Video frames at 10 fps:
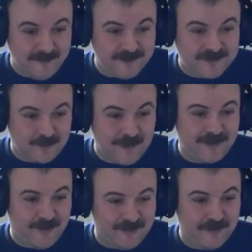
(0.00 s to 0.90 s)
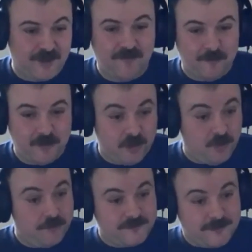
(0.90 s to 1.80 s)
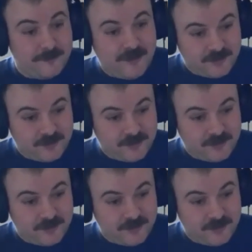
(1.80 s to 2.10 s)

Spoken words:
And this is where kind of the government looms in